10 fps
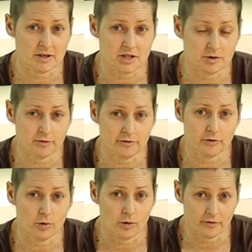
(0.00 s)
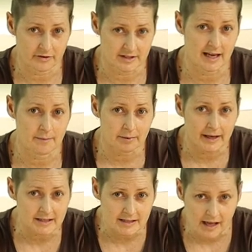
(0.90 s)
original floor for
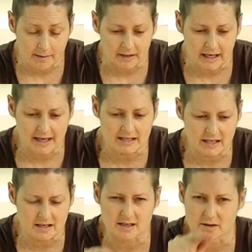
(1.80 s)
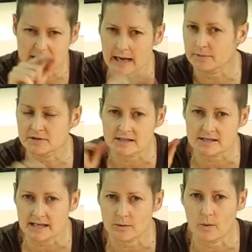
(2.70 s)
templates came in handy because I was able to
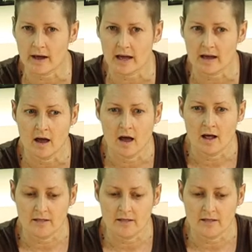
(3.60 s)
see where